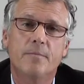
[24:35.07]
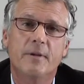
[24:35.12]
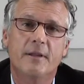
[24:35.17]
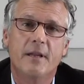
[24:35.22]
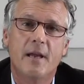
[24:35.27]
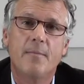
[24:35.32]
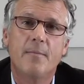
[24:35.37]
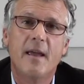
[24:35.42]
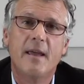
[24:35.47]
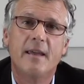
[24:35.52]
but
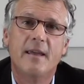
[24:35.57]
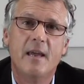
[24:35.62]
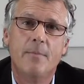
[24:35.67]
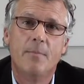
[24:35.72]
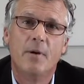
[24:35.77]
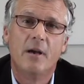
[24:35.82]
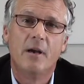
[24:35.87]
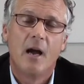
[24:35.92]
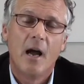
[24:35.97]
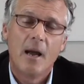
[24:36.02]
they may keep
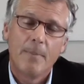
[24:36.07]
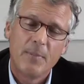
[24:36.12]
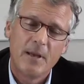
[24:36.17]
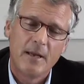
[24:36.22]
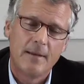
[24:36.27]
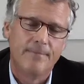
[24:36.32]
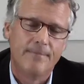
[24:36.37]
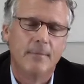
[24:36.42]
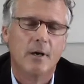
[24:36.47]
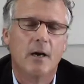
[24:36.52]
a
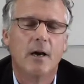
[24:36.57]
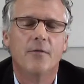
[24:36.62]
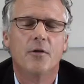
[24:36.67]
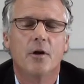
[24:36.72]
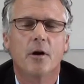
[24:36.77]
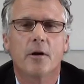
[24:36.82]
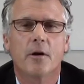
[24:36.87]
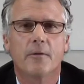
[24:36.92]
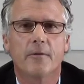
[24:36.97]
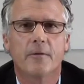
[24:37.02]
copy on the
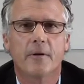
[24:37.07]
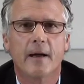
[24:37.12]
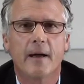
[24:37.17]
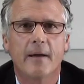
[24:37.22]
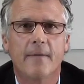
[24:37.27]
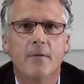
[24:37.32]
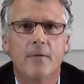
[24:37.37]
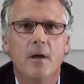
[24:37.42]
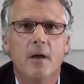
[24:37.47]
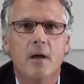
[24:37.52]
hard drive,